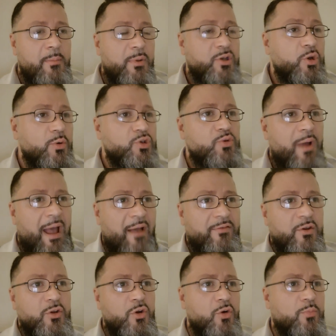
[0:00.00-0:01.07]
But do what you
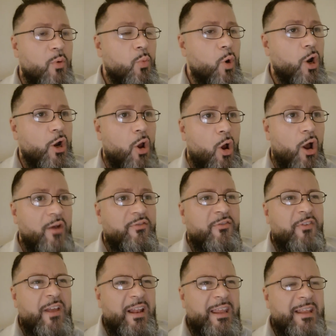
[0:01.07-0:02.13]
have to do. But work on
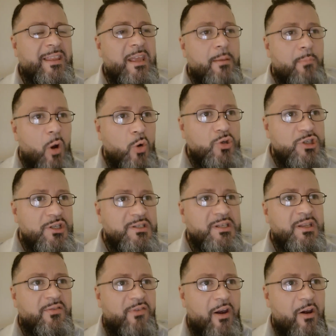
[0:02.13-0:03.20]
feeling the emotions
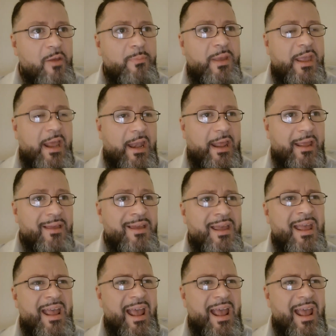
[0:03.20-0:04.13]
in the very beginning